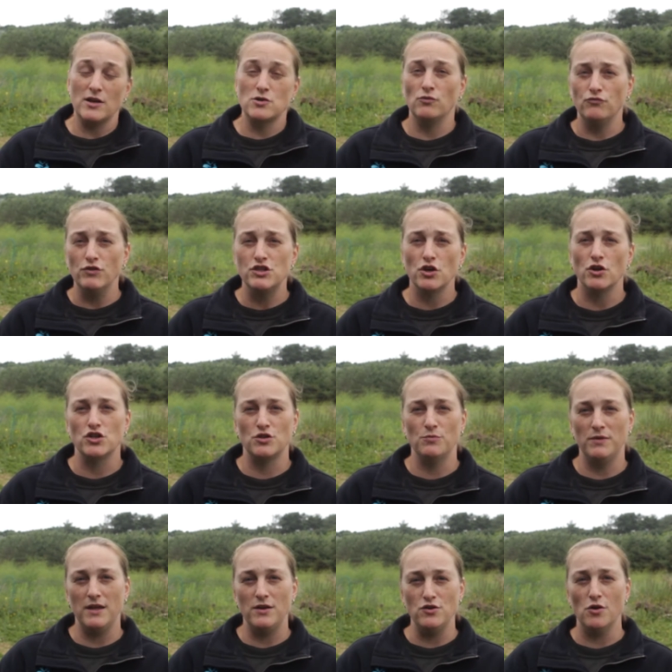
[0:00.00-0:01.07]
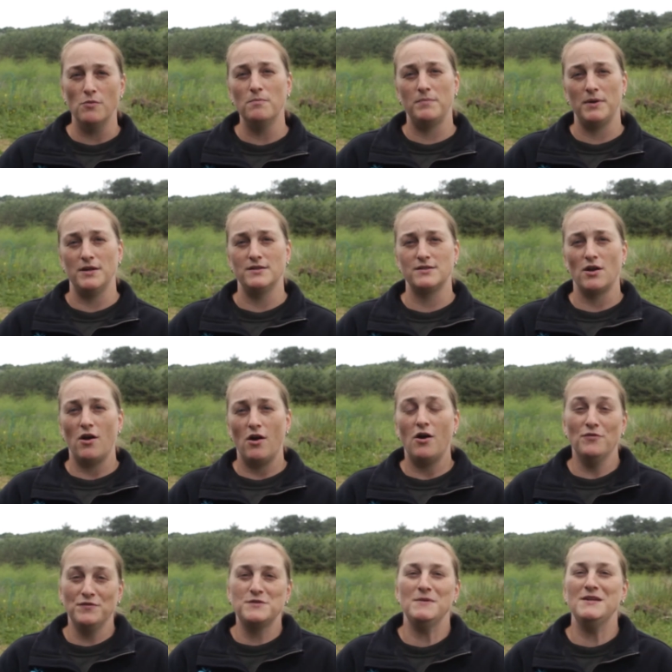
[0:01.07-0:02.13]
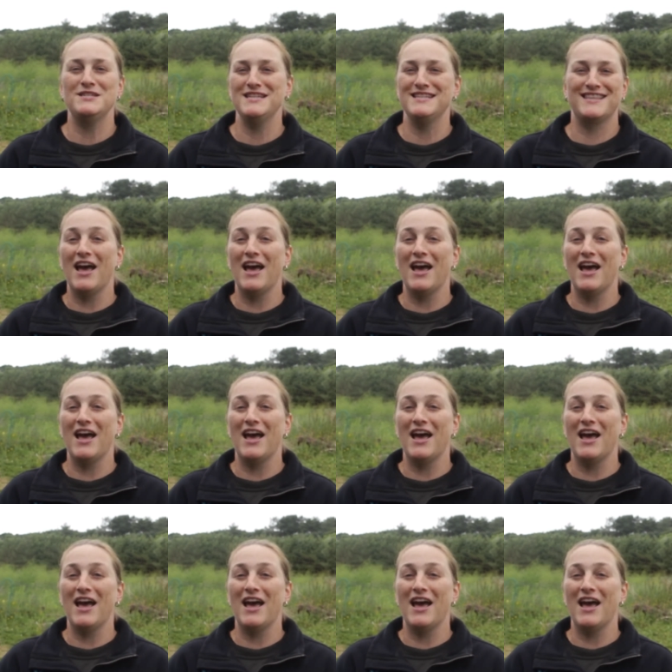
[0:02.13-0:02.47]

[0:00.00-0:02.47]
actual reduction within numbers of species